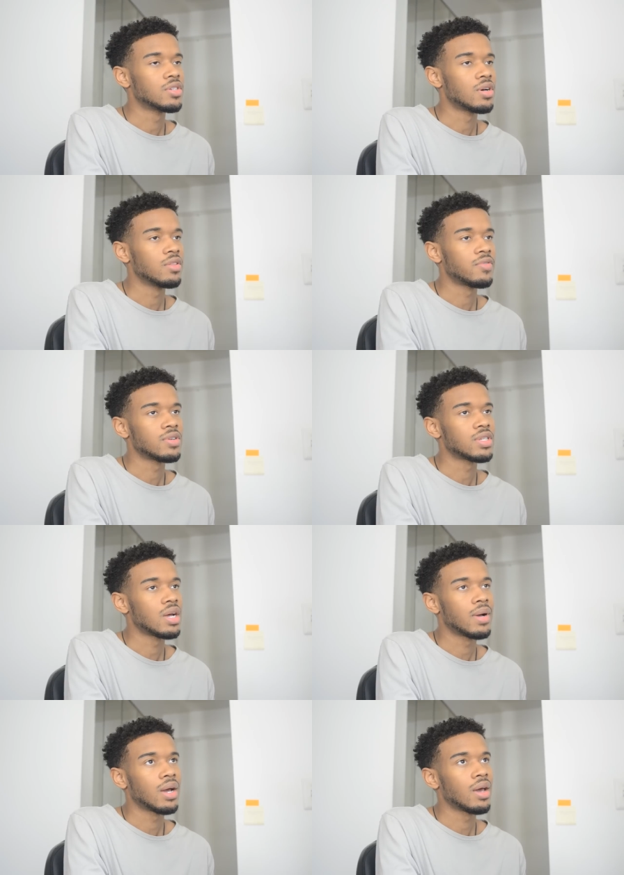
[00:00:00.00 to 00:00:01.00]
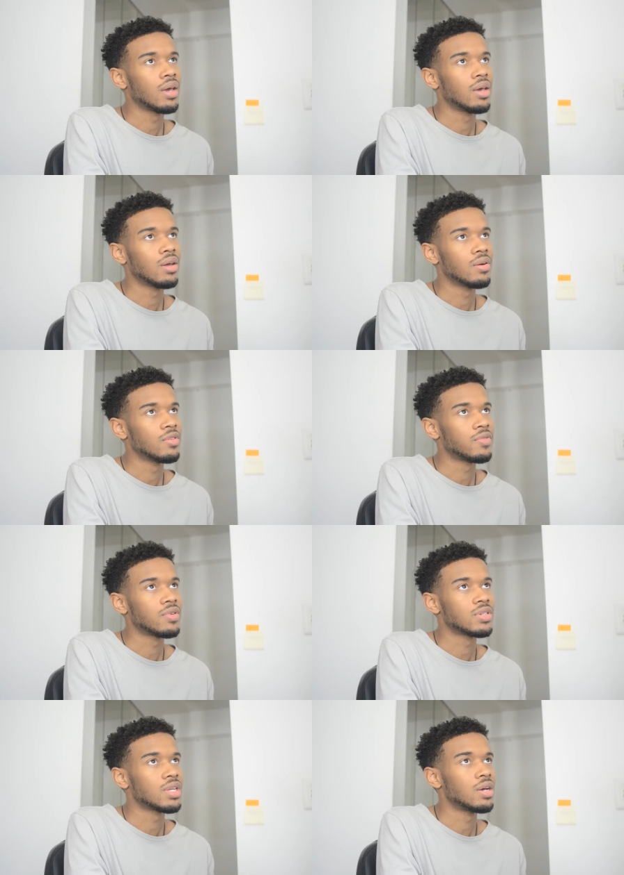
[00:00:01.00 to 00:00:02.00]
talk the first time I got hit or the
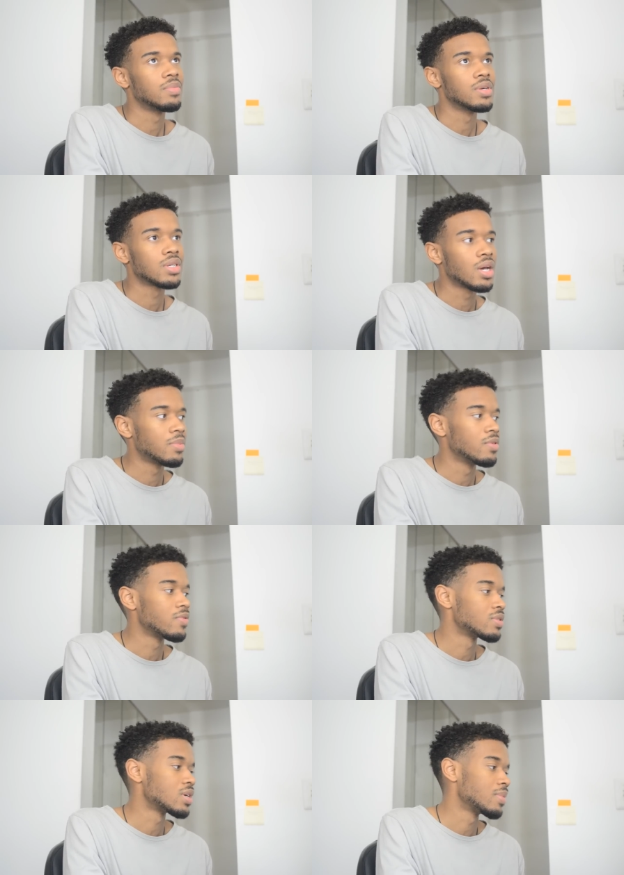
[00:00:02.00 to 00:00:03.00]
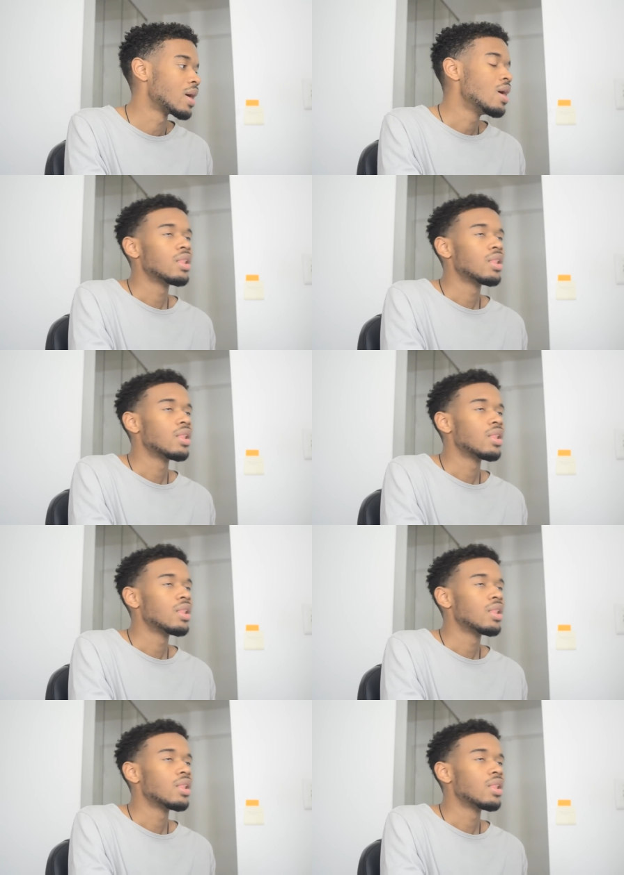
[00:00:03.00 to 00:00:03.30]
first time this happened or the first time that?